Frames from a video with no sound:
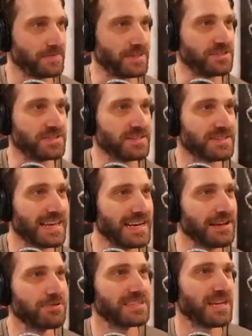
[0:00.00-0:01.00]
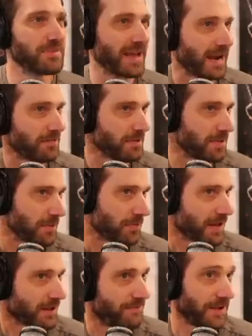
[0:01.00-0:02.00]
And she says, can anyone tell me how many
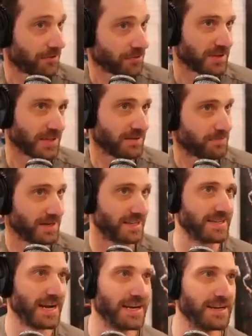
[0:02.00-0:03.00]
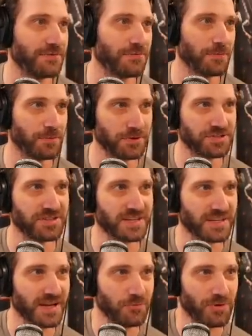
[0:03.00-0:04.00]
people have federally been indicted for purchasing a
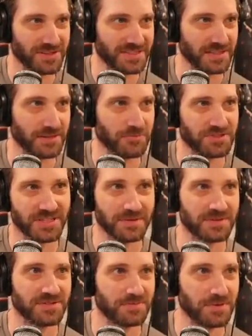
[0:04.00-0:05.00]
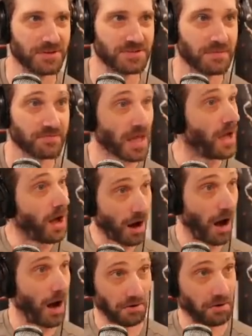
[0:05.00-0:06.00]
gun while dealing with substance abuse?
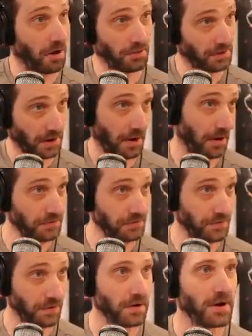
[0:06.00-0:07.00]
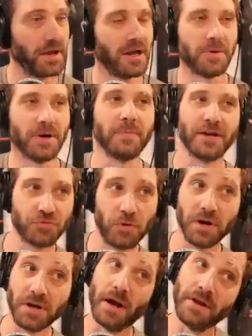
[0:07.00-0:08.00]
I don't know the answer, but in my
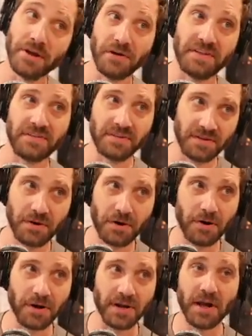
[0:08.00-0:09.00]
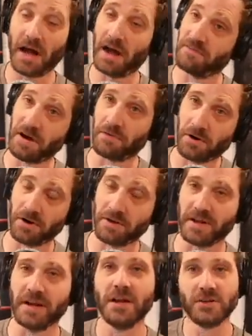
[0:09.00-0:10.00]
29 years as an attorney, I've never heard of
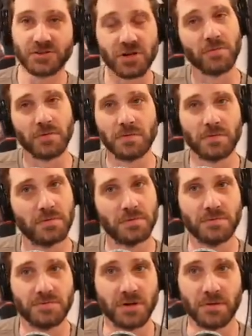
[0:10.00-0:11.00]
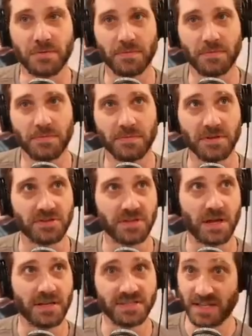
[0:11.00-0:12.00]
it. So this
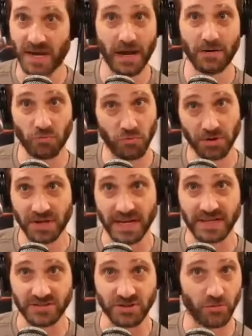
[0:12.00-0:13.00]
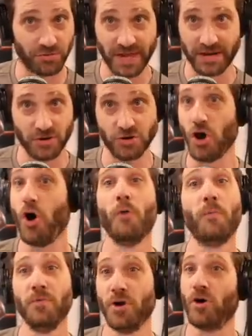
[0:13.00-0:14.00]
law's not working at, so then
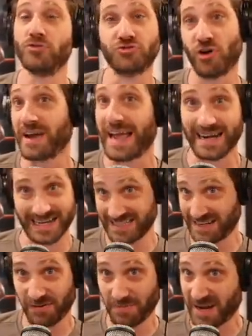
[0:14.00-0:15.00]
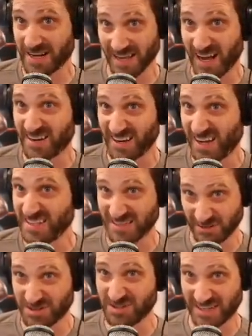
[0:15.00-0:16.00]
no drug addict has ever bought a gun, huh? Is
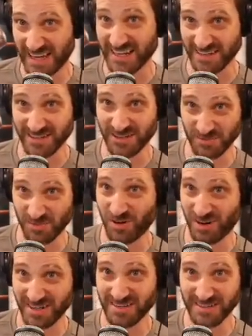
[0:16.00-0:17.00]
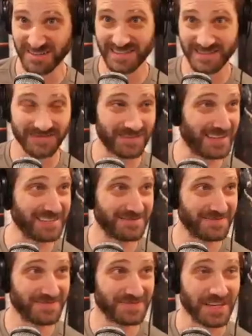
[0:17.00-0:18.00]
that what you're saying, you moron? Right?
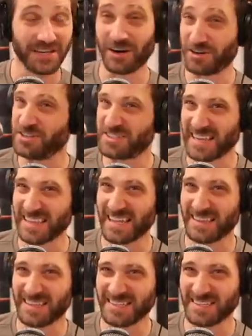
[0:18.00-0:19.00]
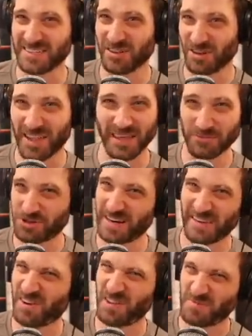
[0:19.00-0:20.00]
Yeah, are you saying that this is a law that we shouldn't
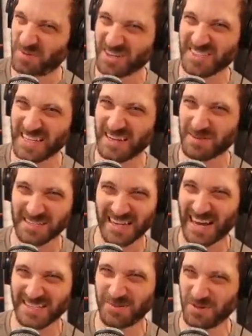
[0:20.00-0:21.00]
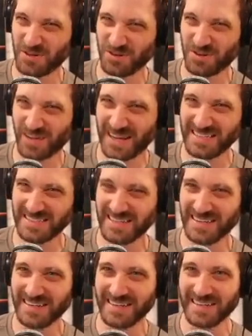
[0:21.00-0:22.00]
have on the books then because it hasn't been utilized?
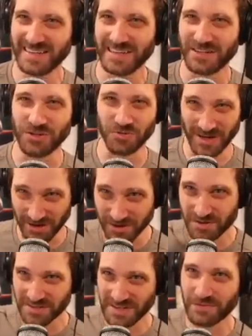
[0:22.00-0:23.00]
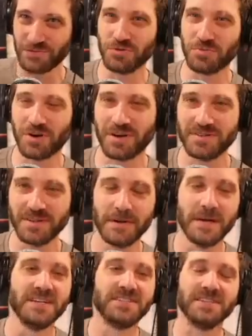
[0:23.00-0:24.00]
Do you hear yourself, you morons?
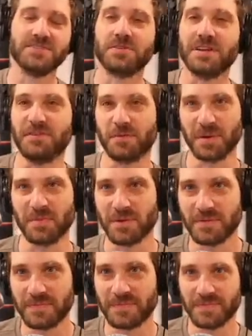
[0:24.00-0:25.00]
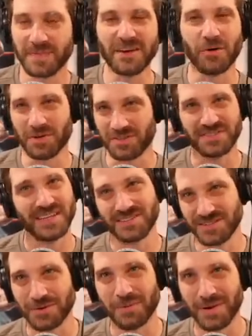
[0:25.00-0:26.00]
See, these are evil people. They know what they're saying,
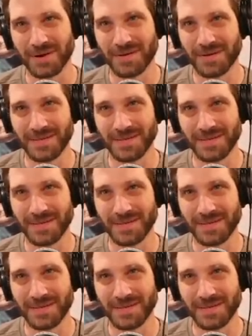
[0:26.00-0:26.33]
stupid.